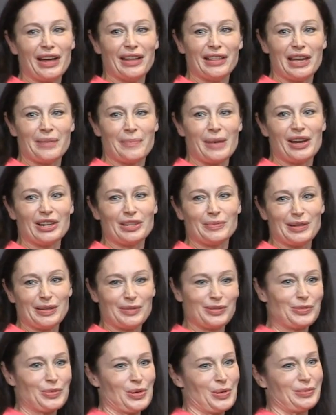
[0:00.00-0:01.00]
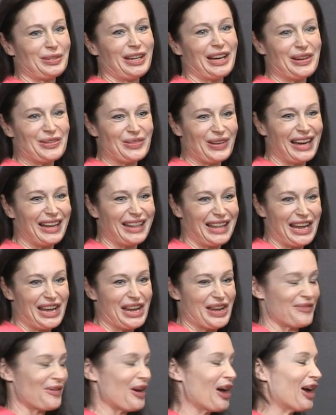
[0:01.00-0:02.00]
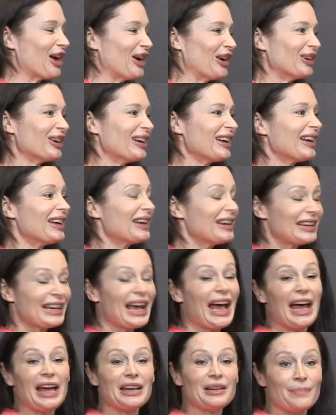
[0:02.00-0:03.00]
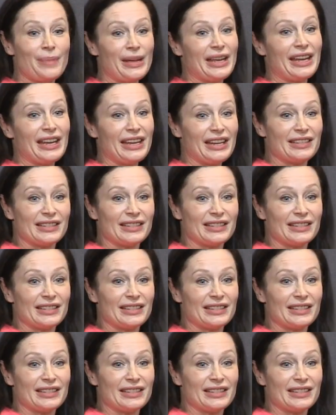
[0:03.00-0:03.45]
are they about to be swapped out or get the heave-ho, can be